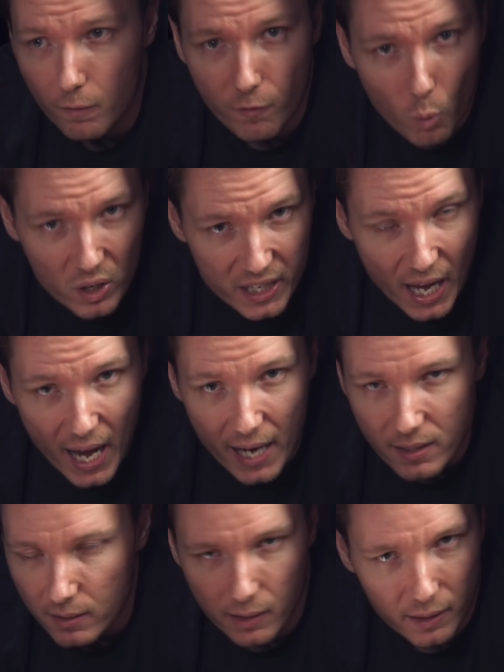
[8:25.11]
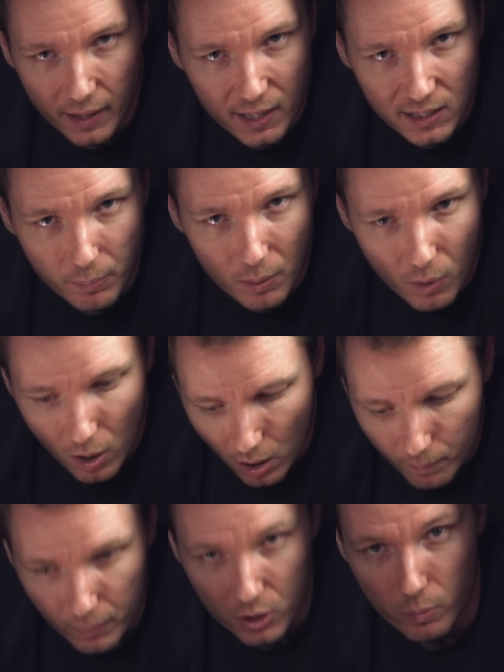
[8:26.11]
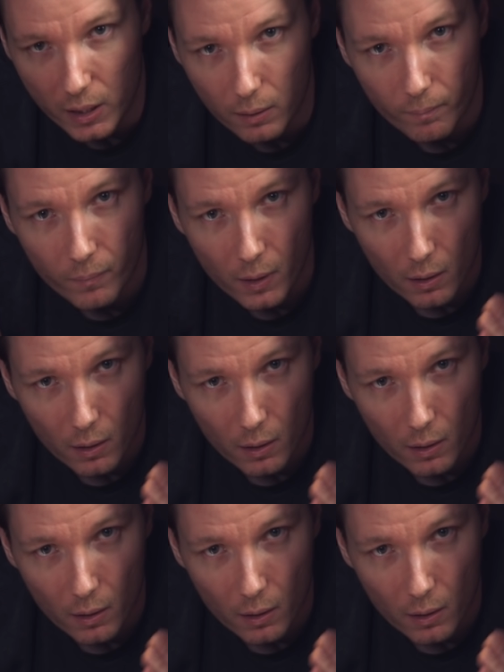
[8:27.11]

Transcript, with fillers: 48, they, they accept them all between